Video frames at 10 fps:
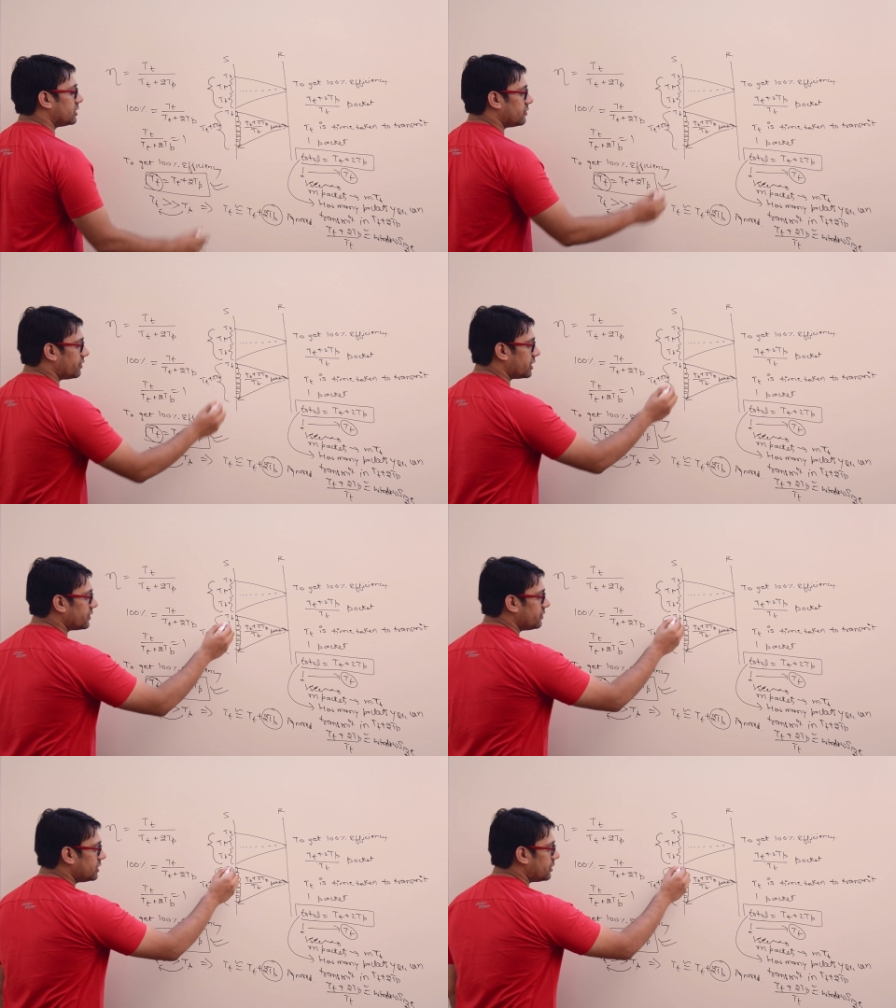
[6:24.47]
And
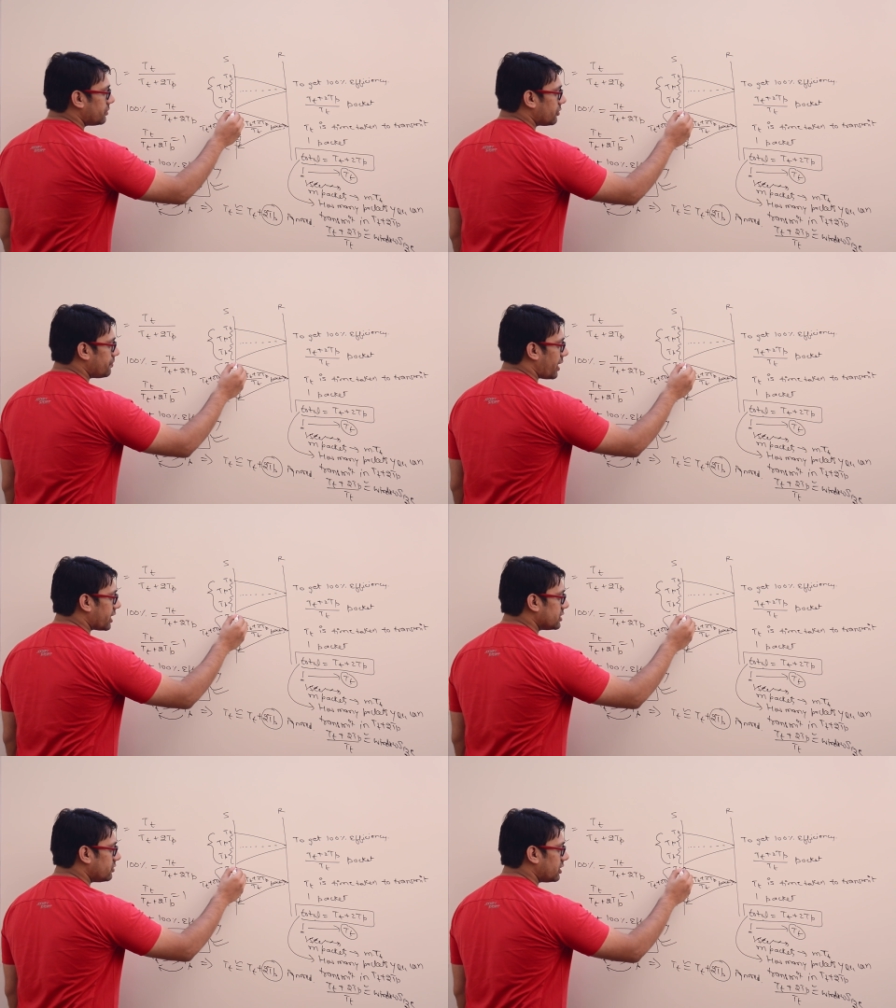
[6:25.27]
whatever number of
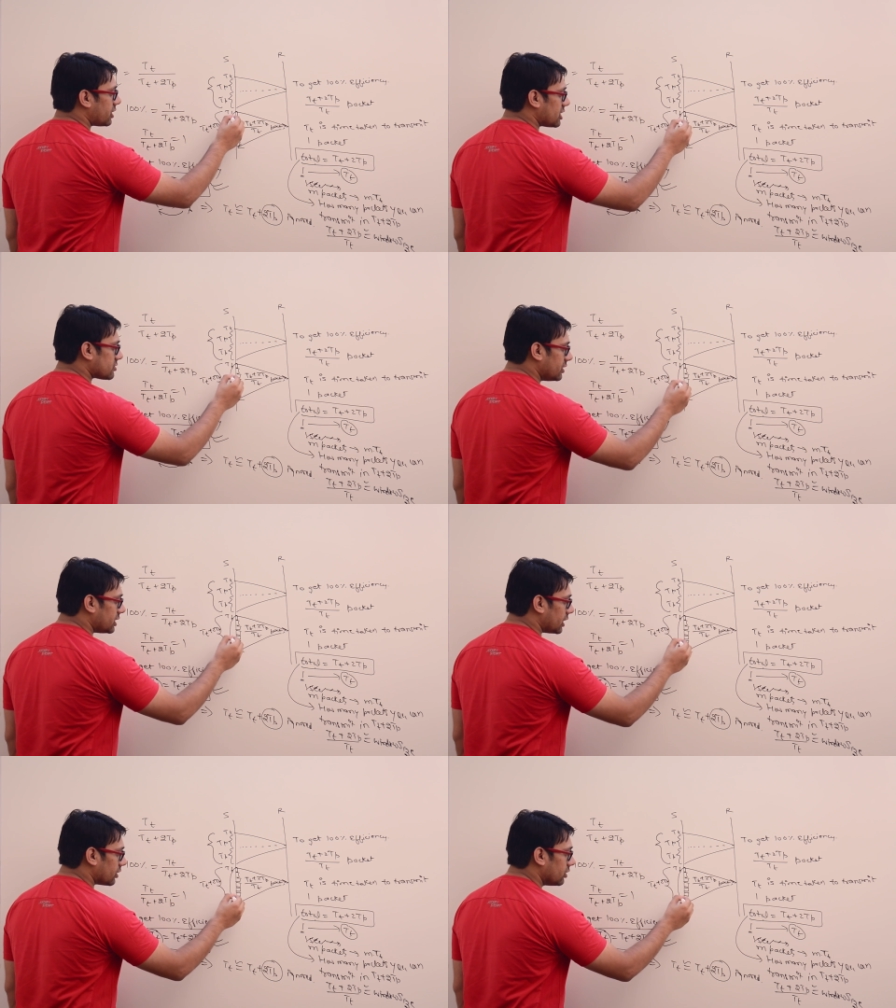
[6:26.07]
packets you are
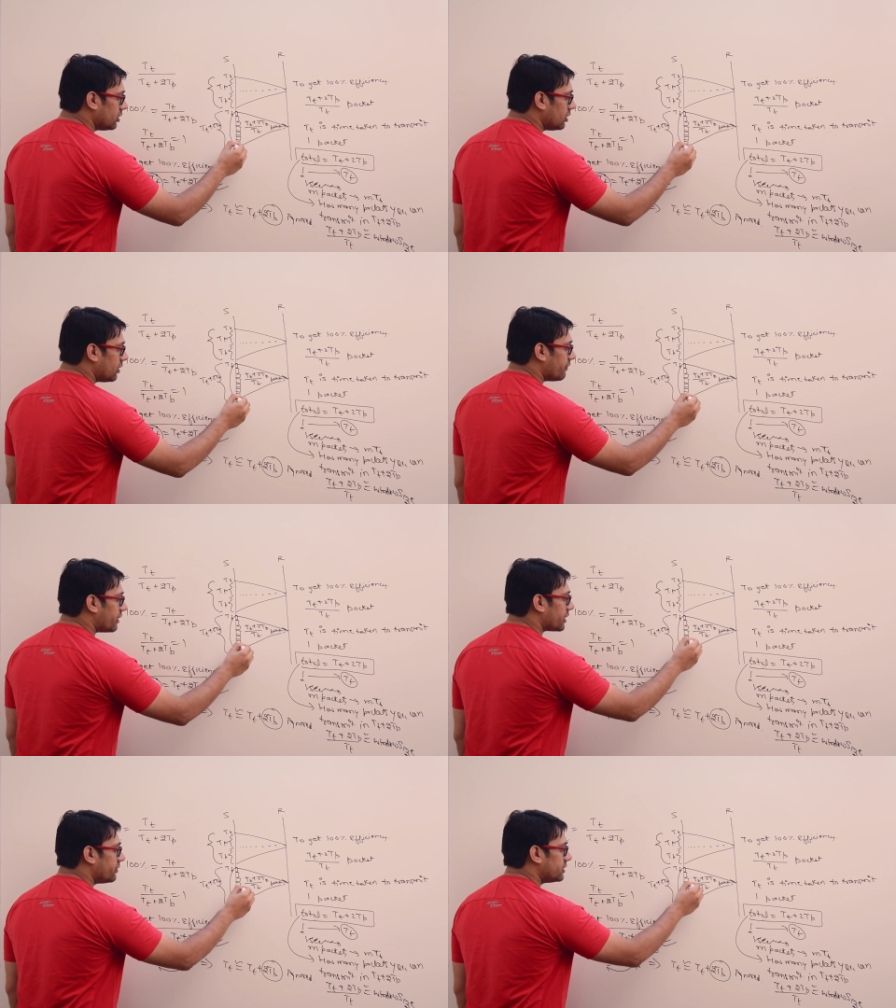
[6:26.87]
transmitting,
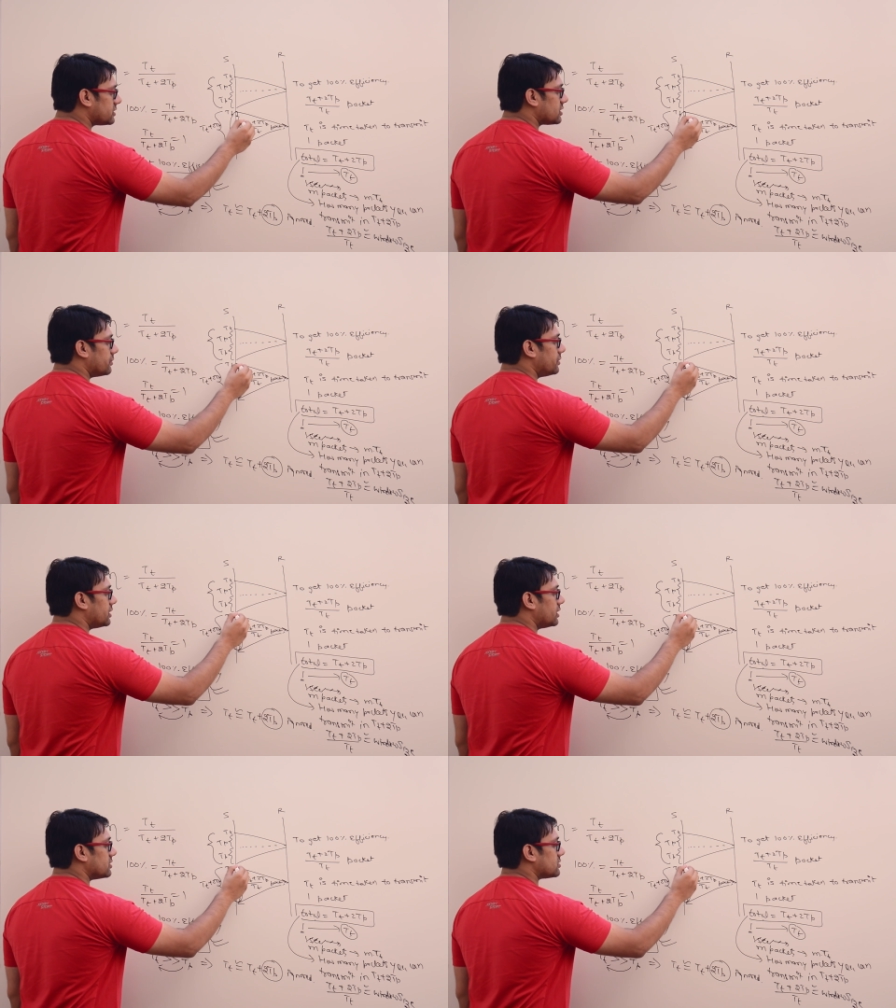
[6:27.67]
whatever this number
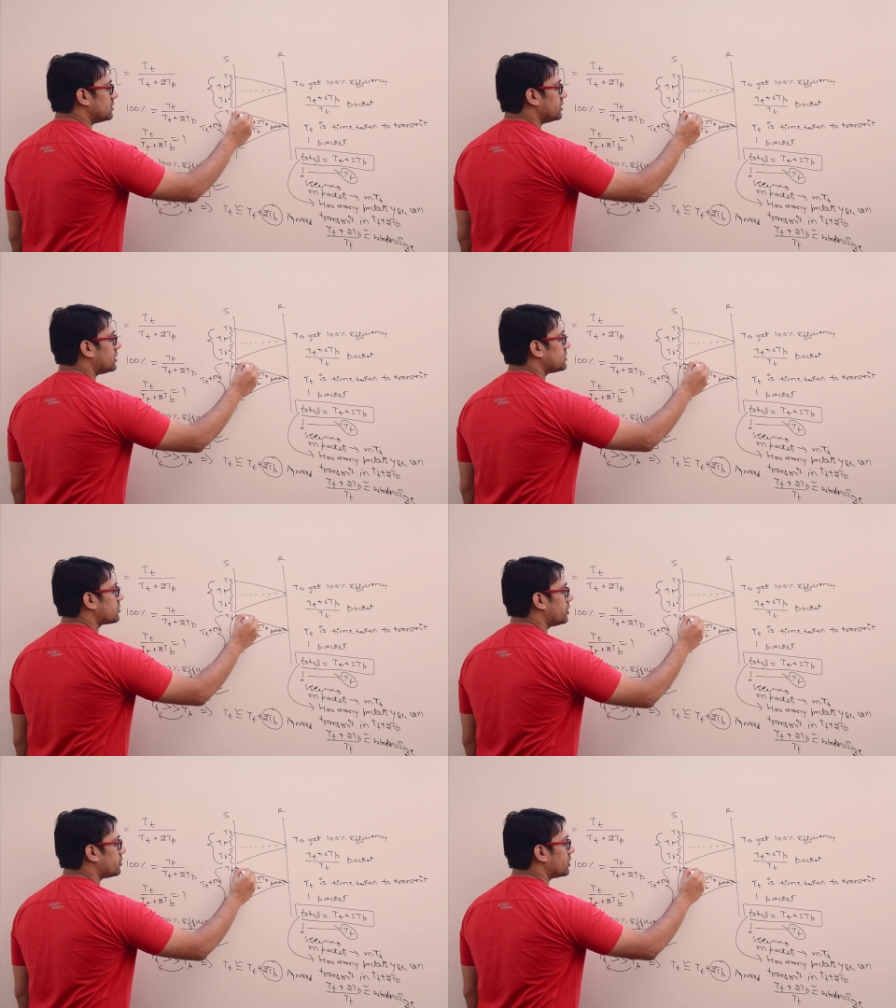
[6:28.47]
is, that is
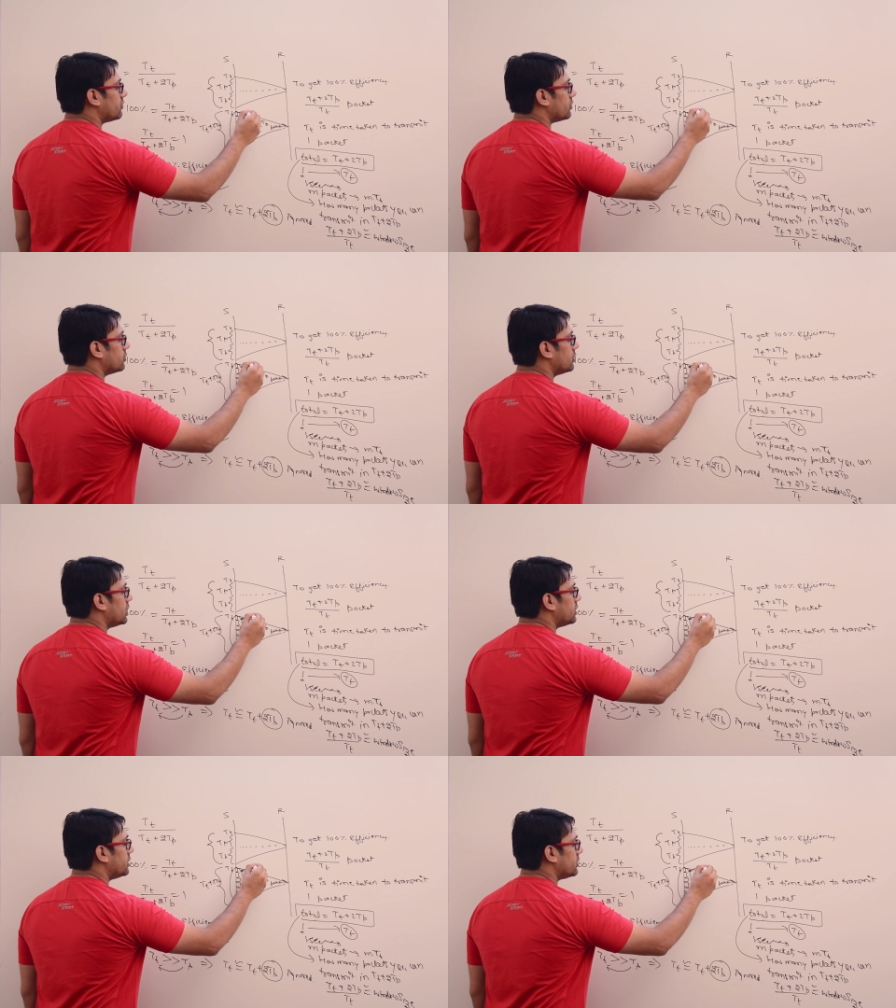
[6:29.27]
going to give you,
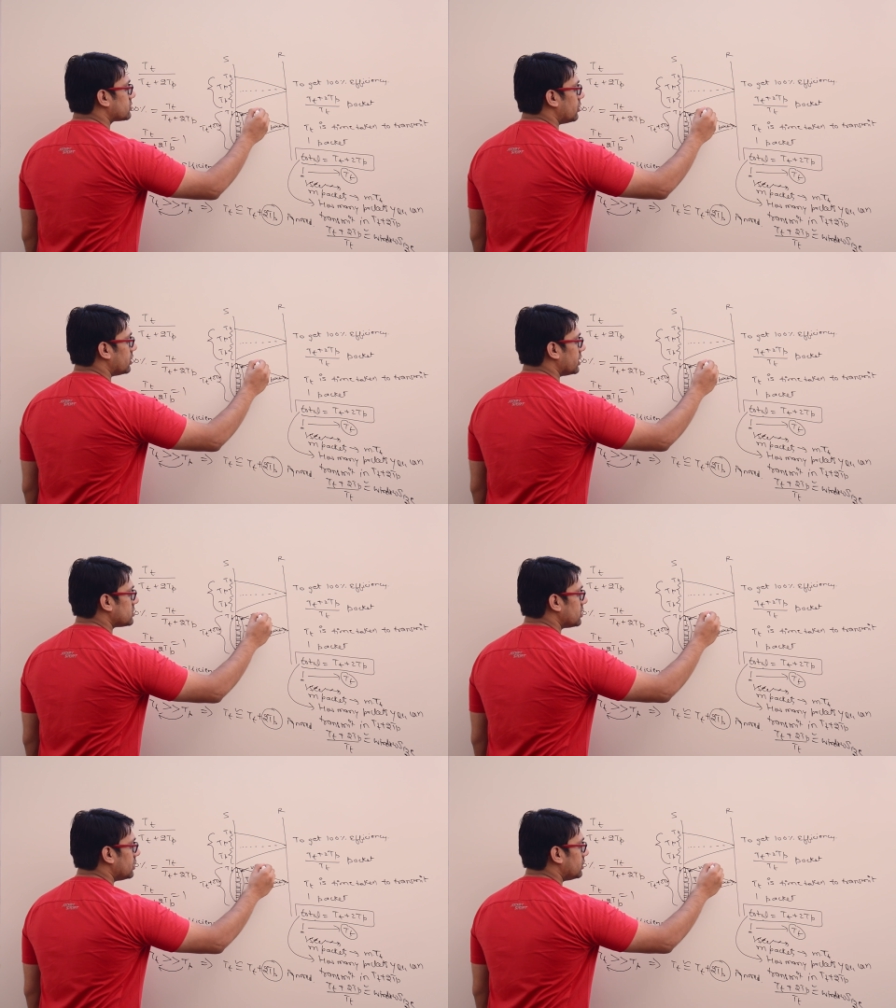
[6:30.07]
that is called
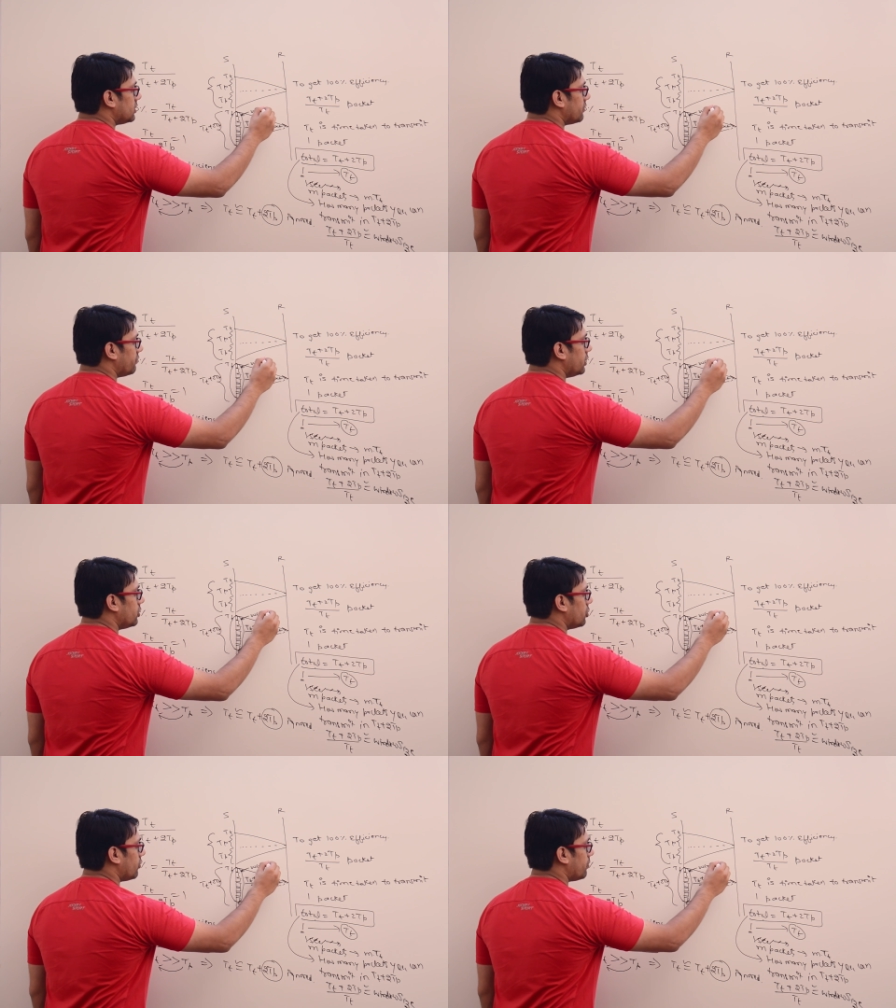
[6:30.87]
as the
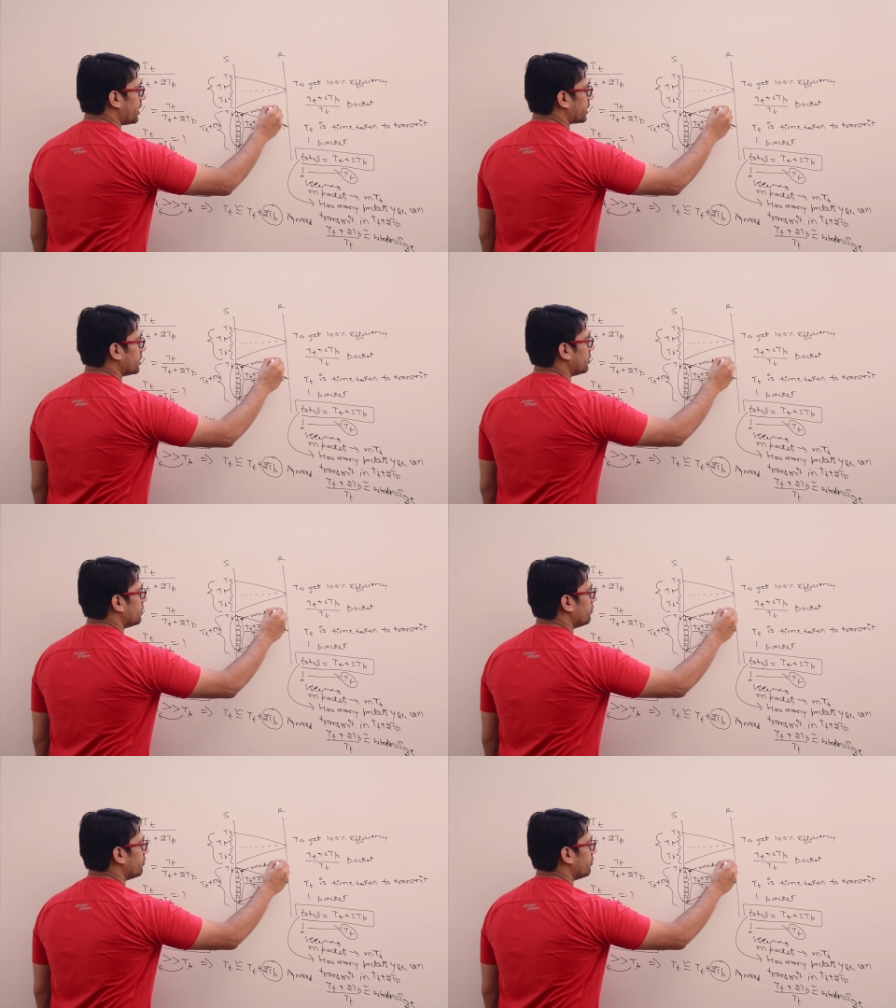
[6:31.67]
window of packet.